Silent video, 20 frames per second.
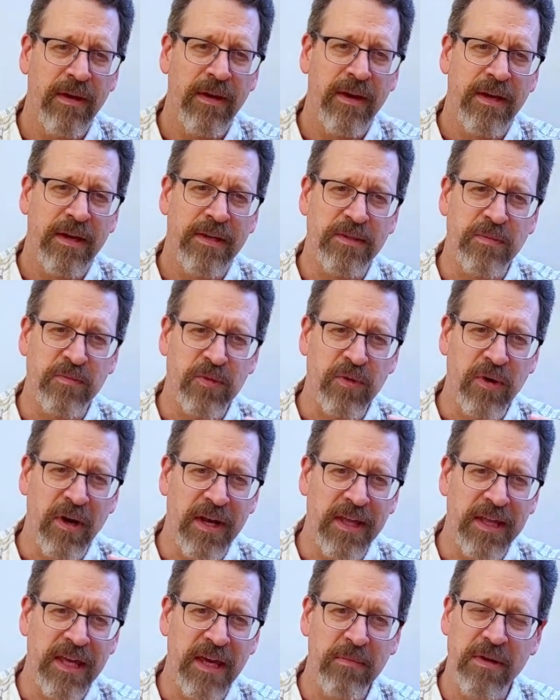because I'm
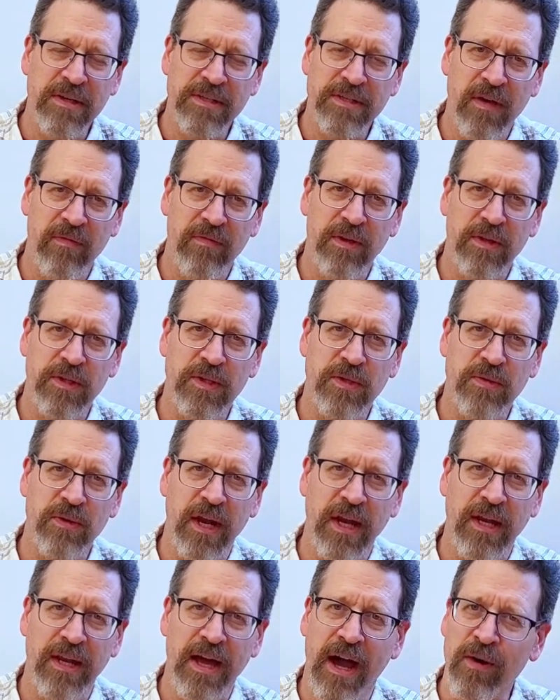trying to keep myself
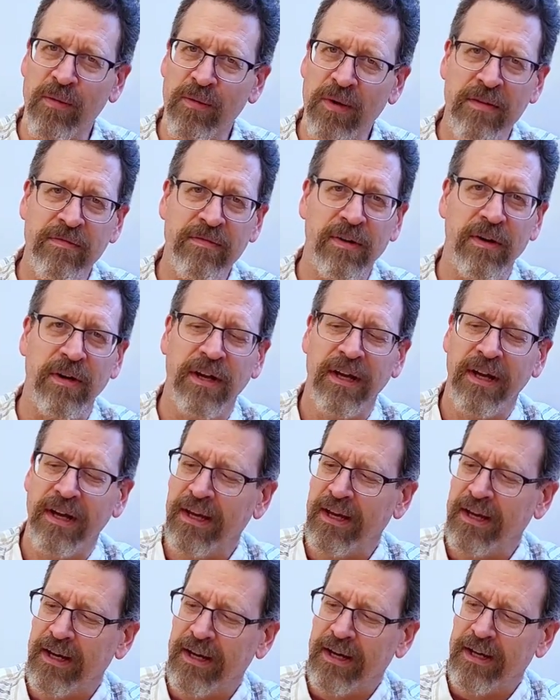constrained. However,
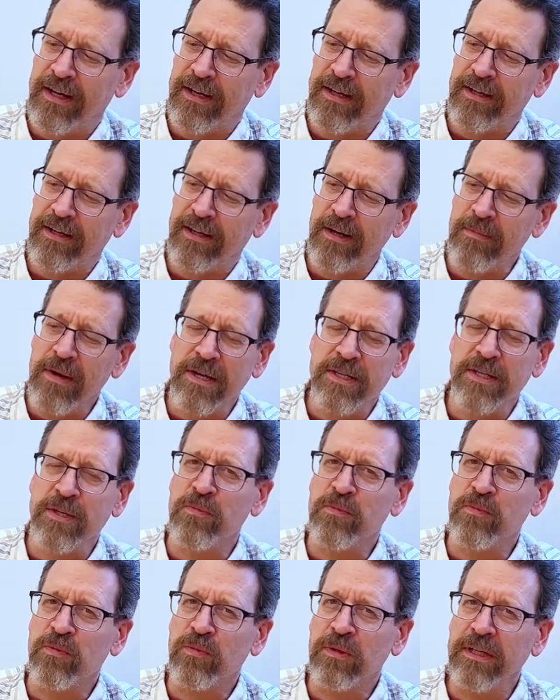I'm
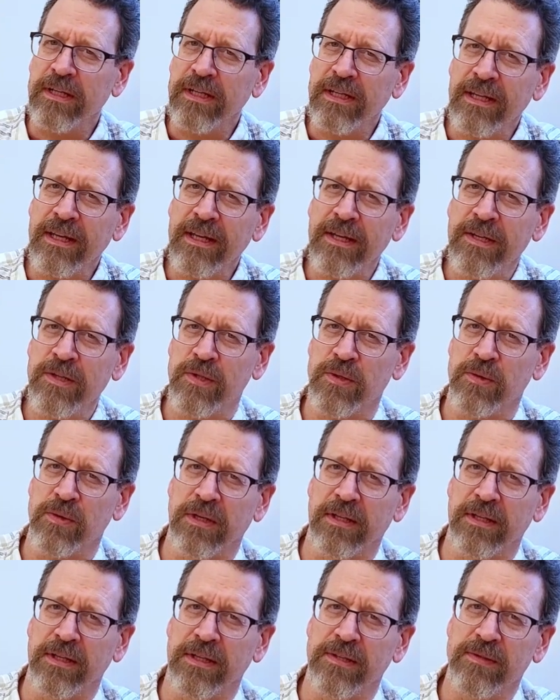actually really
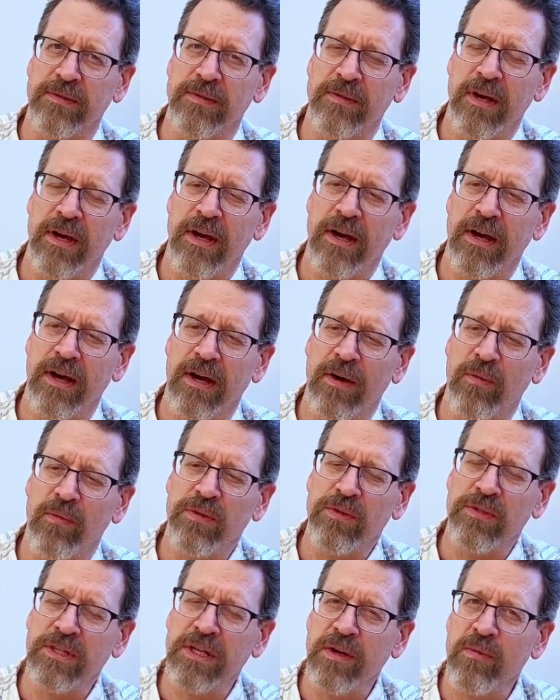enjoying this.
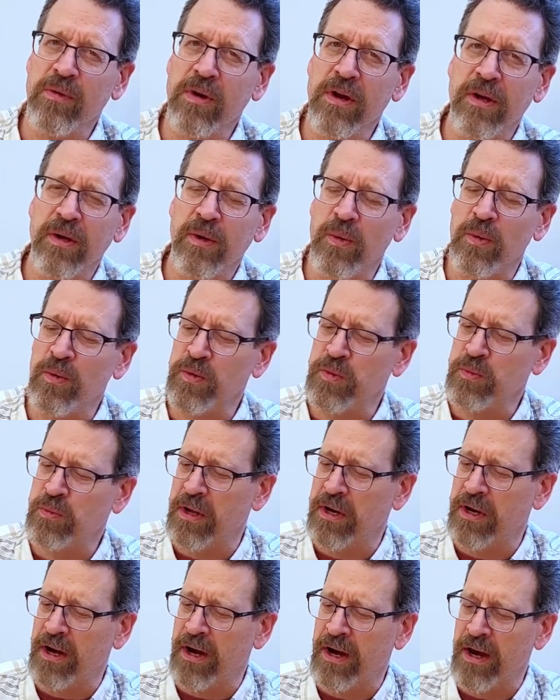We'll see where it goes,
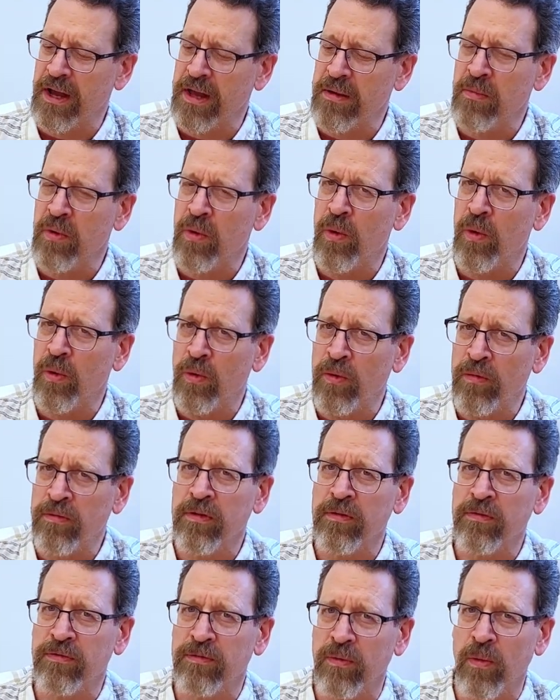but I'm
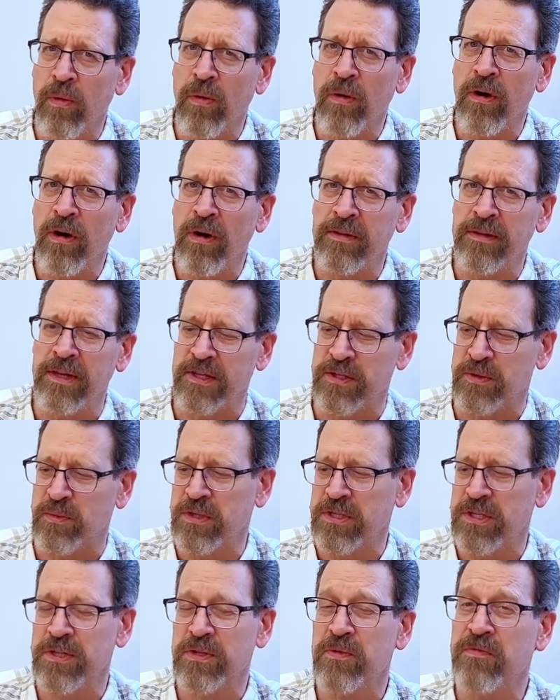over 4 on this,
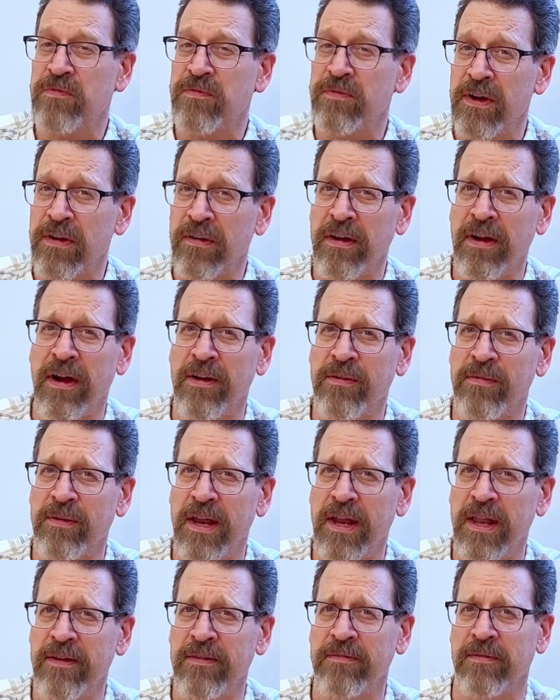which is a very high
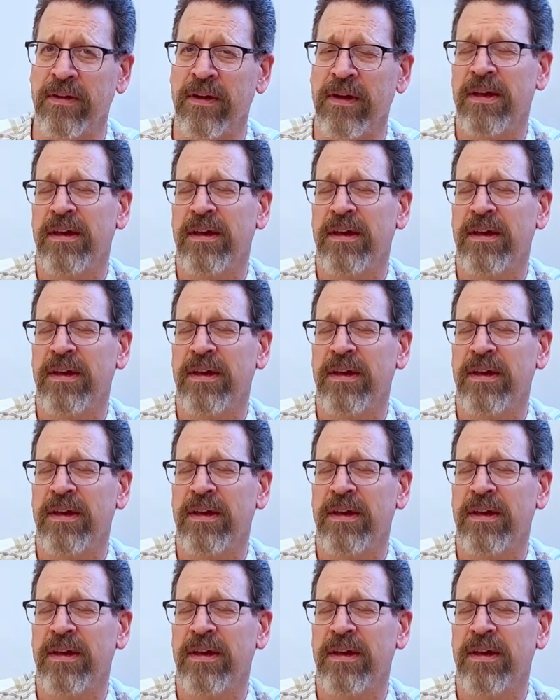rating.